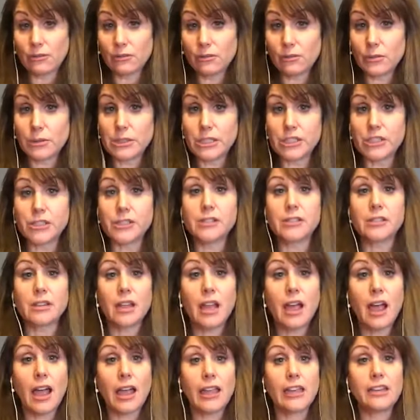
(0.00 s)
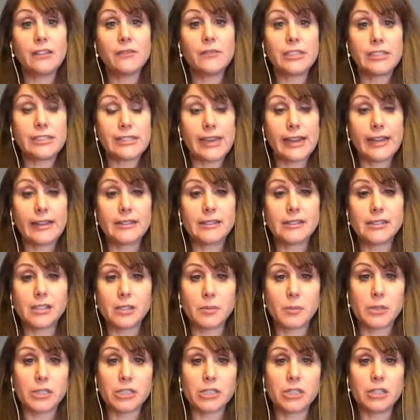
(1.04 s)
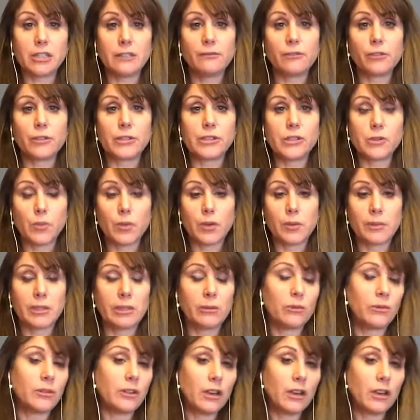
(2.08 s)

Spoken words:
which is kind of a dance, especially for us women.